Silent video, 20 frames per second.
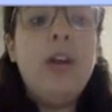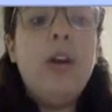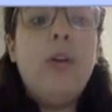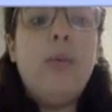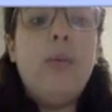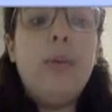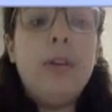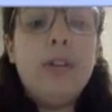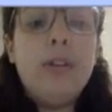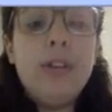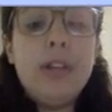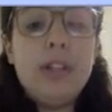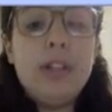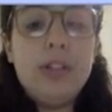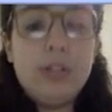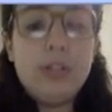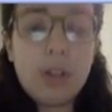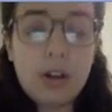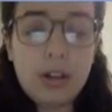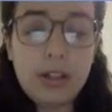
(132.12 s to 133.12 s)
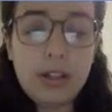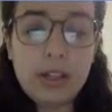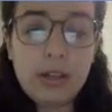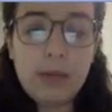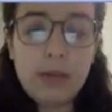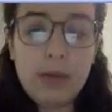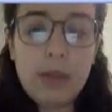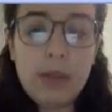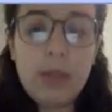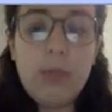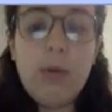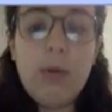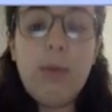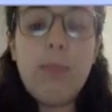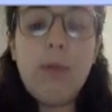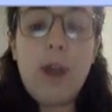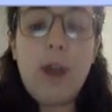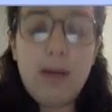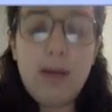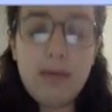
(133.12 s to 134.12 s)
What are they struggling with? What
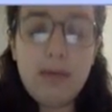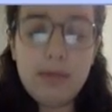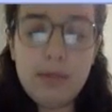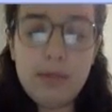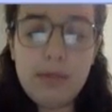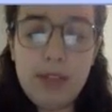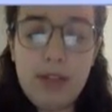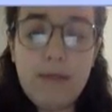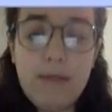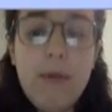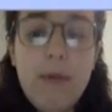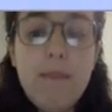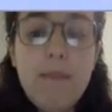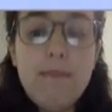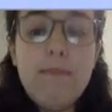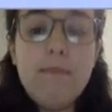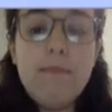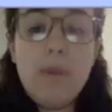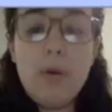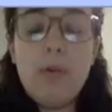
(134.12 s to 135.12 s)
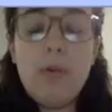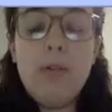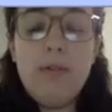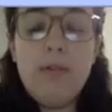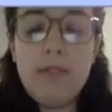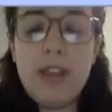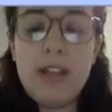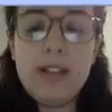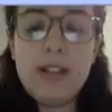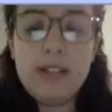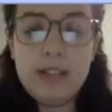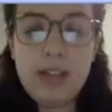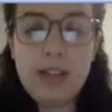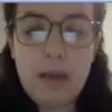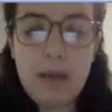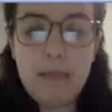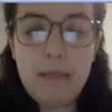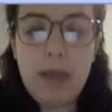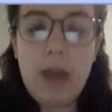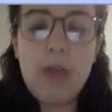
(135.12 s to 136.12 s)
problems do they have? What motivates
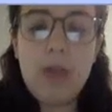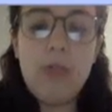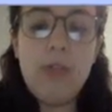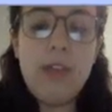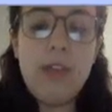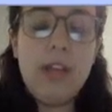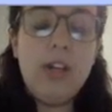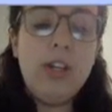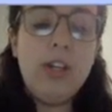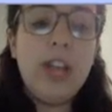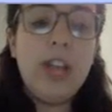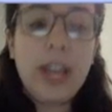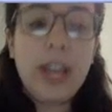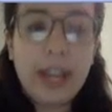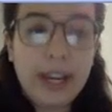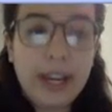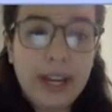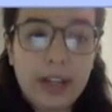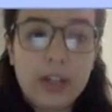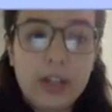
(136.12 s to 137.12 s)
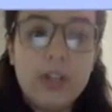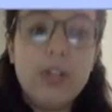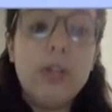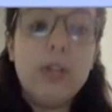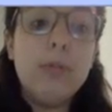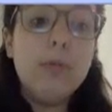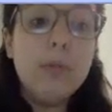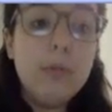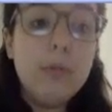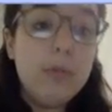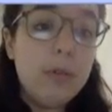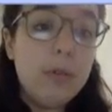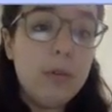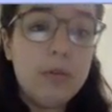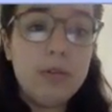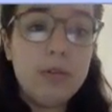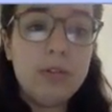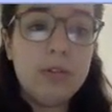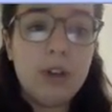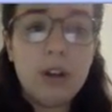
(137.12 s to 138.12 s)
them? How do they change through
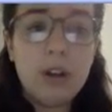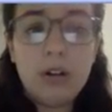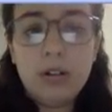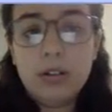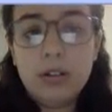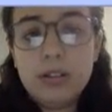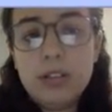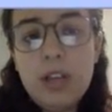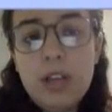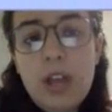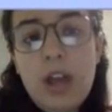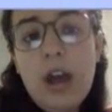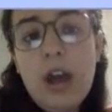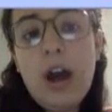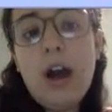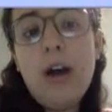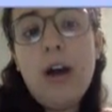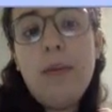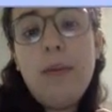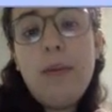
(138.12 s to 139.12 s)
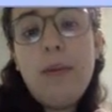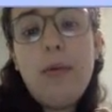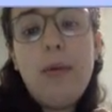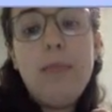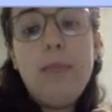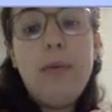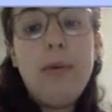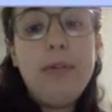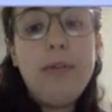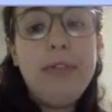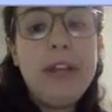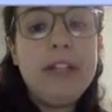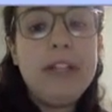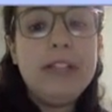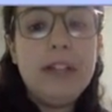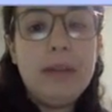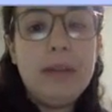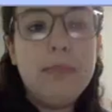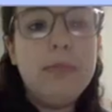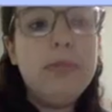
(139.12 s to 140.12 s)
those struggles? And what
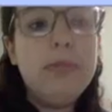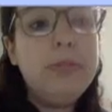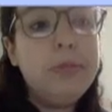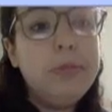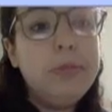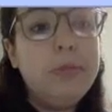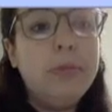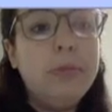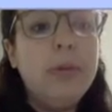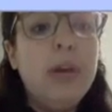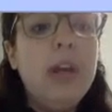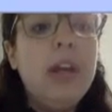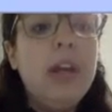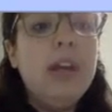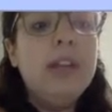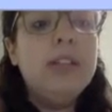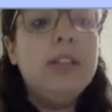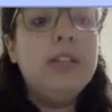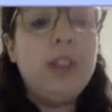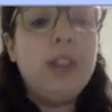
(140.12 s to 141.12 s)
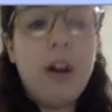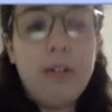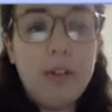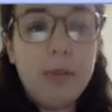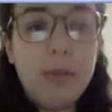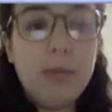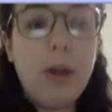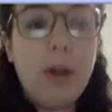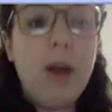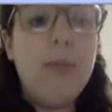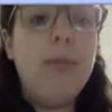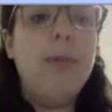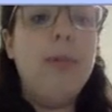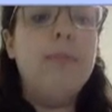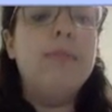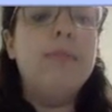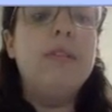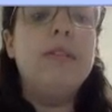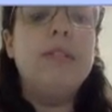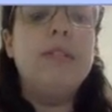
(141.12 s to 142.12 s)
motivates them to solve their
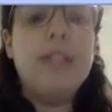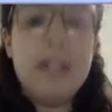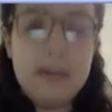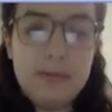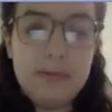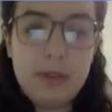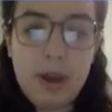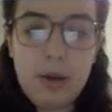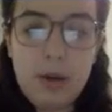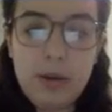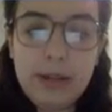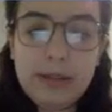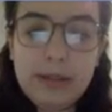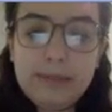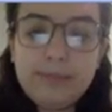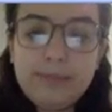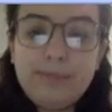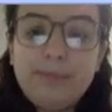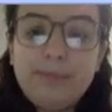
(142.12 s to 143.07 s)
problems and to keep going?